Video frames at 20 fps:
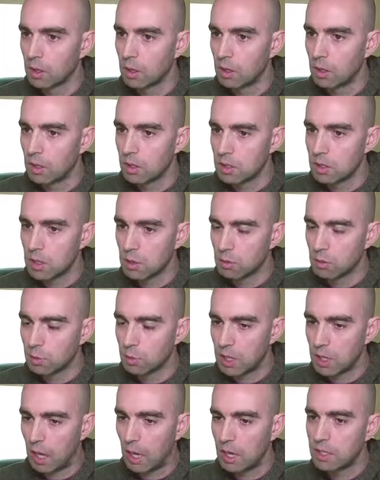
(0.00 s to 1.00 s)
So we're up to
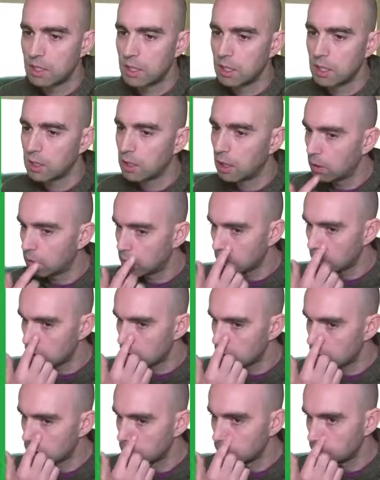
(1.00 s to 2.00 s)
18
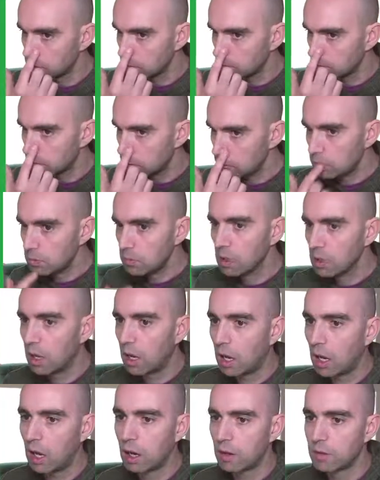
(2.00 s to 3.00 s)
coders
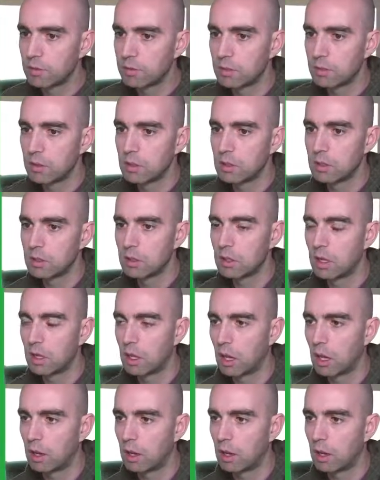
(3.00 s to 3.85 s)
have